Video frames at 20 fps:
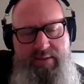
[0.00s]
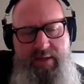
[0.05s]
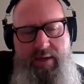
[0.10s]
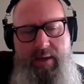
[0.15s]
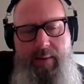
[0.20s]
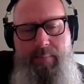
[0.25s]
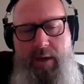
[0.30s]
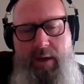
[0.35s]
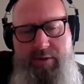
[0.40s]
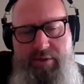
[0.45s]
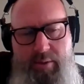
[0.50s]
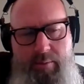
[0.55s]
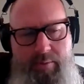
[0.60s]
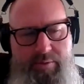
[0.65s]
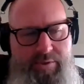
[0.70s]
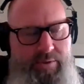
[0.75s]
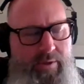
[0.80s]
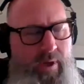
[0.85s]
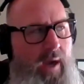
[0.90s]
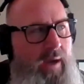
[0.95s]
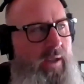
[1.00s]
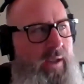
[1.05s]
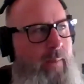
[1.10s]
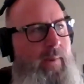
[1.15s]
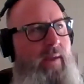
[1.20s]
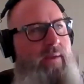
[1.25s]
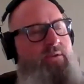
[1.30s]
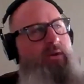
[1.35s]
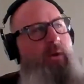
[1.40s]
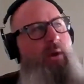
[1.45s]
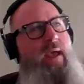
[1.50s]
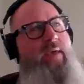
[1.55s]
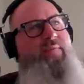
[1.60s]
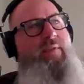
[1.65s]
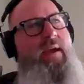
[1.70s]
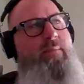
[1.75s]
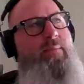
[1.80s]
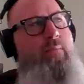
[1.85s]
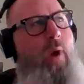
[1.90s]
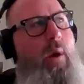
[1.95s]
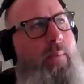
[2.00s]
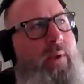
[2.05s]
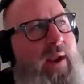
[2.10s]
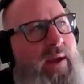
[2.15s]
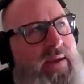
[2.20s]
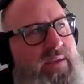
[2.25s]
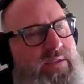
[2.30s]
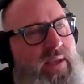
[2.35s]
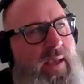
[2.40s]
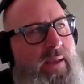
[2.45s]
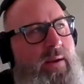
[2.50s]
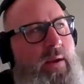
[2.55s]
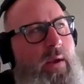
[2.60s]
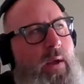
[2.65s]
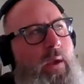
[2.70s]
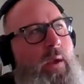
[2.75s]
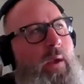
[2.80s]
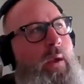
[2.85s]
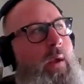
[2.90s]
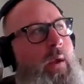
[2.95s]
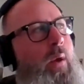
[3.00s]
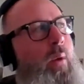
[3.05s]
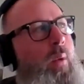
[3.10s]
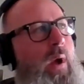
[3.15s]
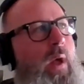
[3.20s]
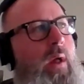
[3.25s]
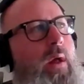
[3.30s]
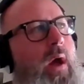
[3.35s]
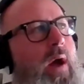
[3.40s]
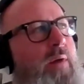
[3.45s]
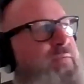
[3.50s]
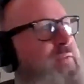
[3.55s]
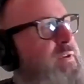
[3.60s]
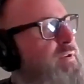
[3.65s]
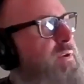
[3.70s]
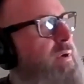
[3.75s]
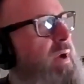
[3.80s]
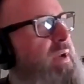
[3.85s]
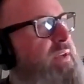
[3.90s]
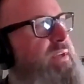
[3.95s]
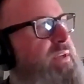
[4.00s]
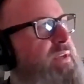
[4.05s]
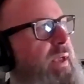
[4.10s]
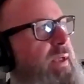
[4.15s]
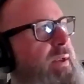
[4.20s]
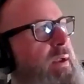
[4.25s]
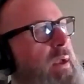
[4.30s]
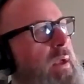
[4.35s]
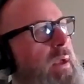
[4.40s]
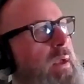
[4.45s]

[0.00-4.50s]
"I'm not sure what you're talking about." So at that moment, I said, "Well, officer," I said,